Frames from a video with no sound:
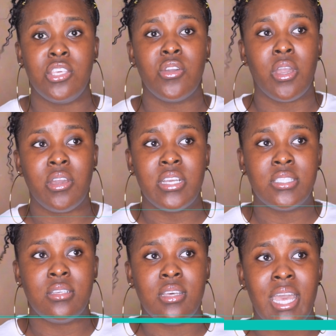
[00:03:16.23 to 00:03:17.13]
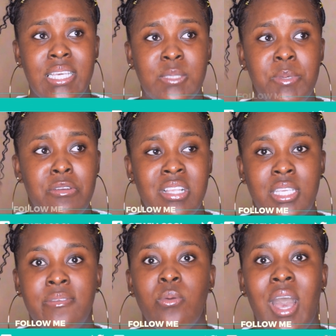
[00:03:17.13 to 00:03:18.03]
you're going to experience,
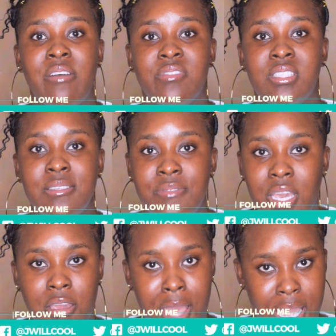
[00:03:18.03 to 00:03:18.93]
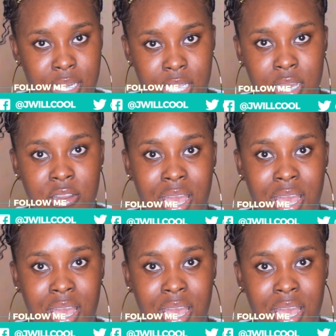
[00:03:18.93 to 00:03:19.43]
if you have severe acne